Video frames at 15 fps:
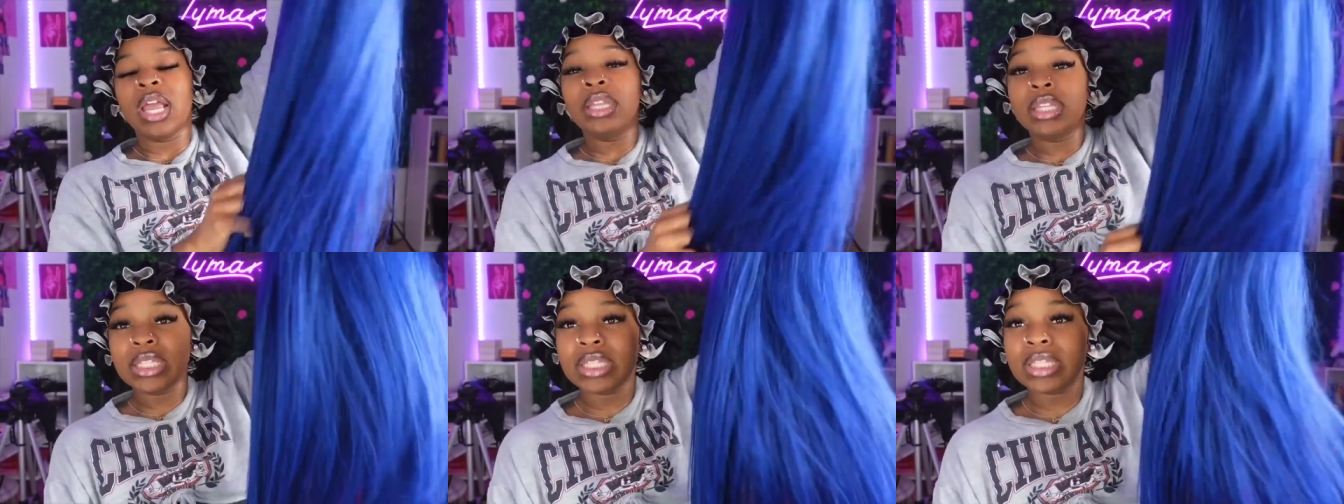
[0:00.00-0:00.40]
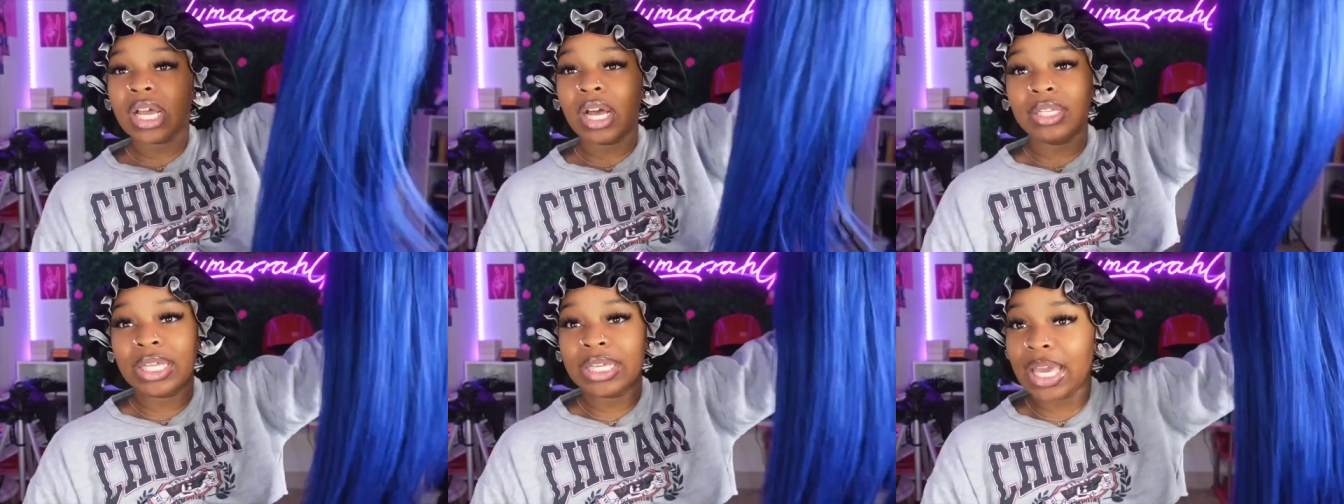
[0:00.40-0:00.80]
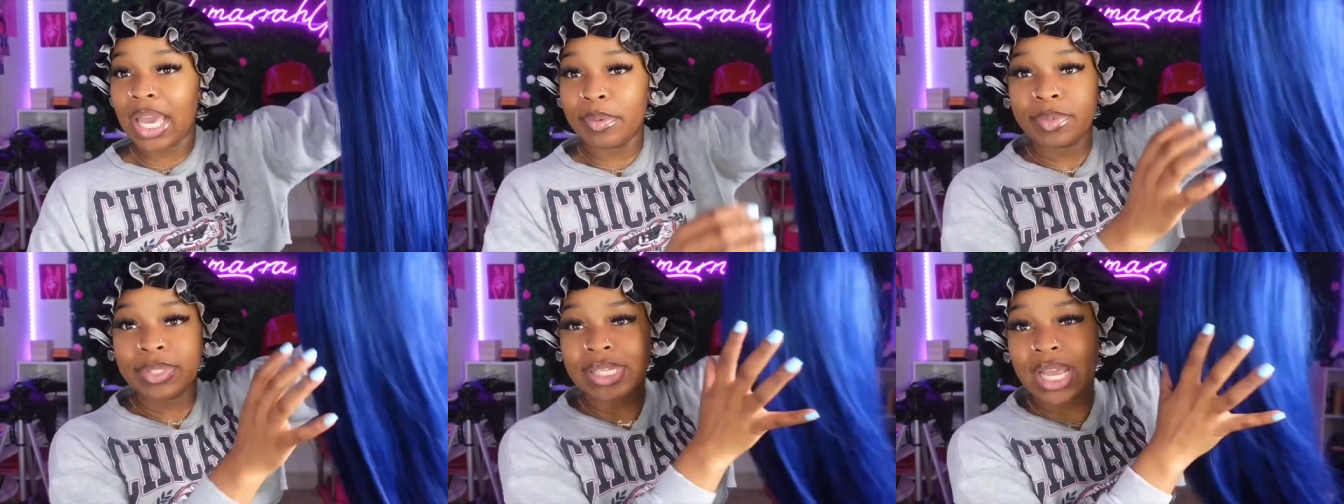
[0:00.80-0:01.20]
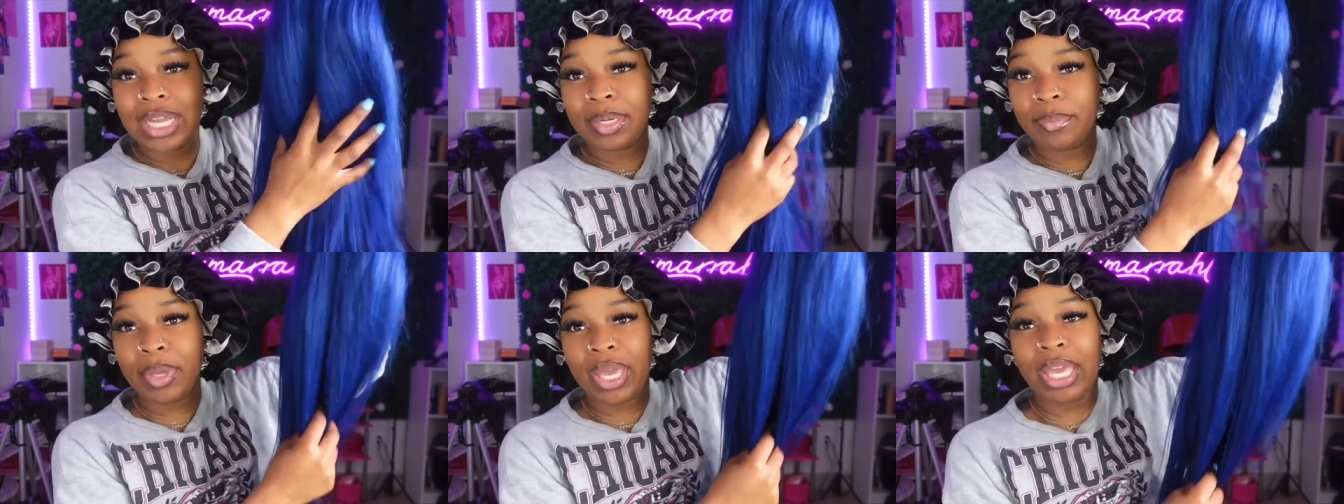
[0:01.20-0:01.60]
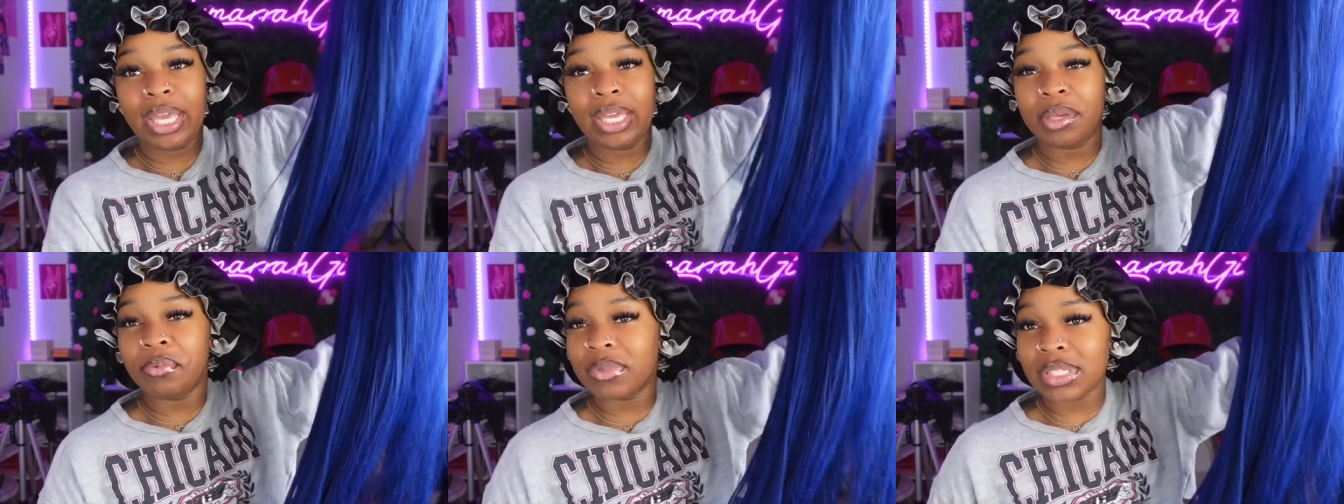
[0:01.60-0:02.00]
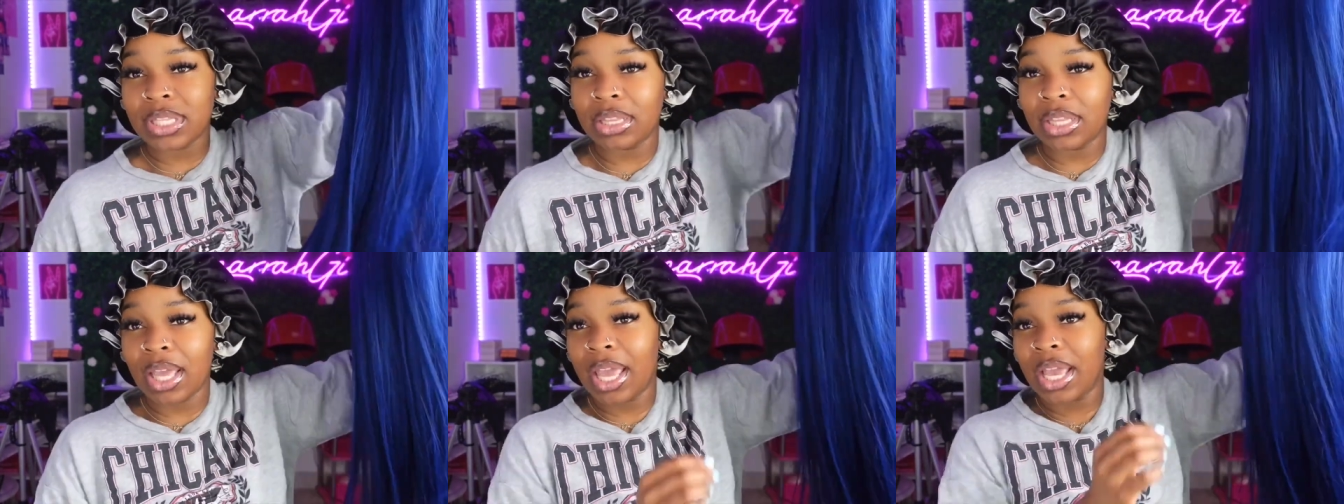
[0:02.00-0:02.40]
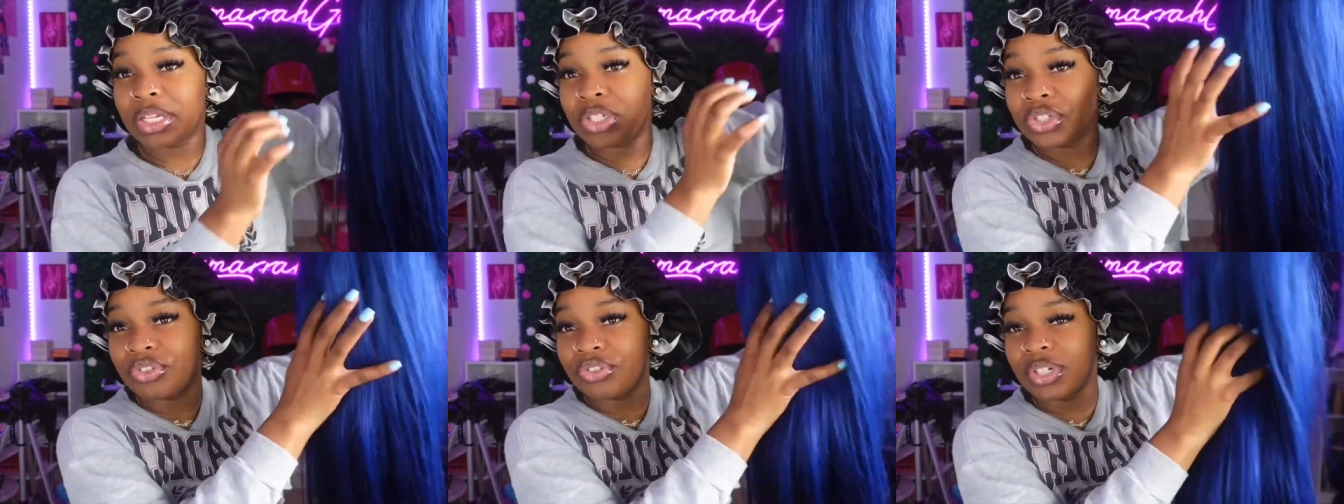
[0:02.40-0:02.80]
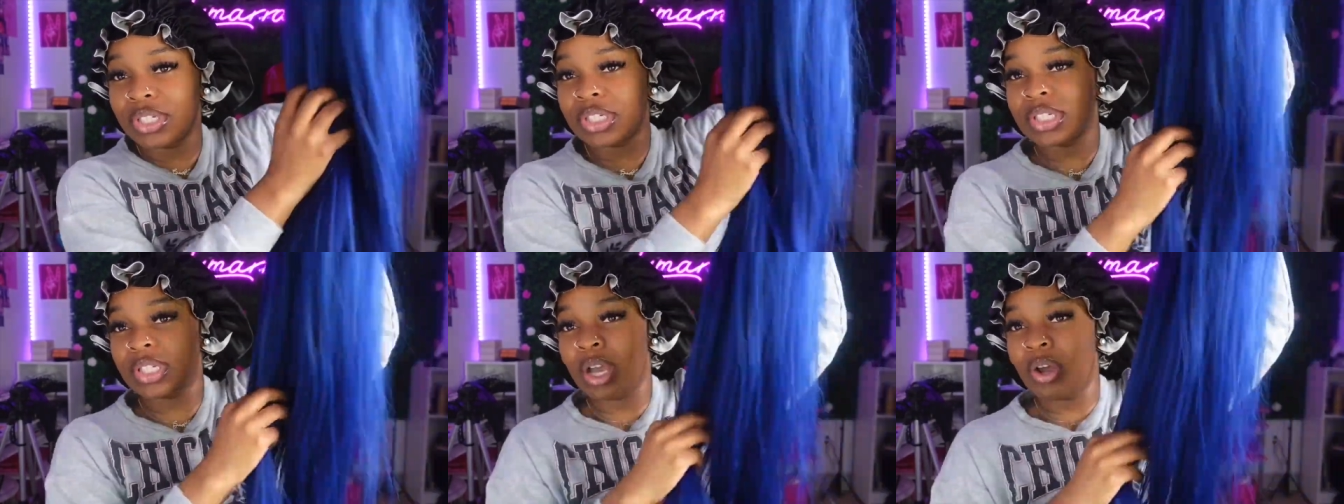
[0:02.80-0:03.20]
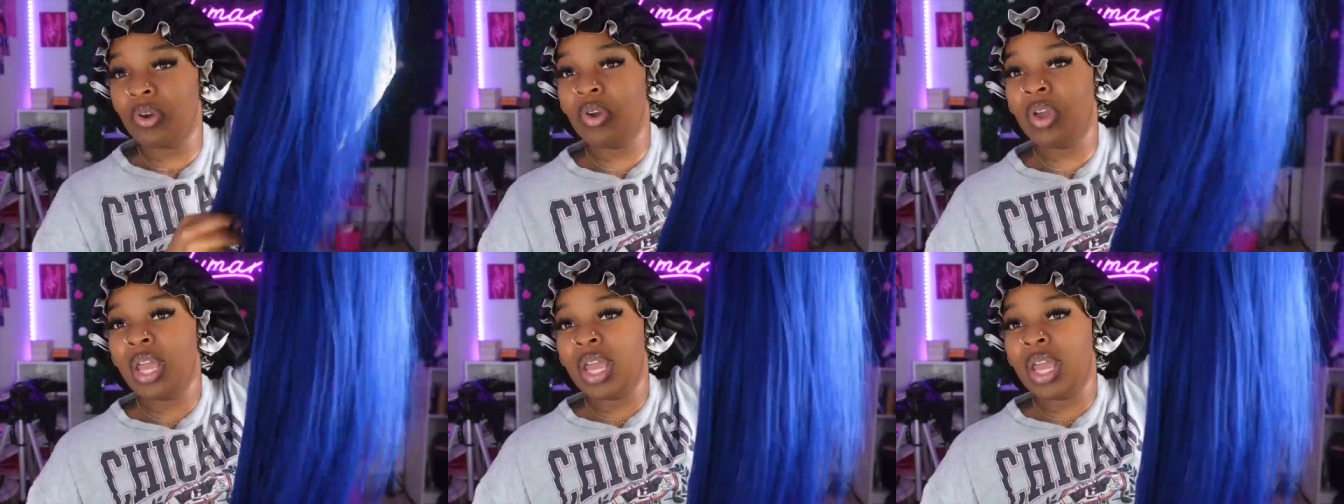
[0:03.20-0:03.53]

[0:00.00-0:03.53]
This is all that came inside the bag. It was nothing extra, so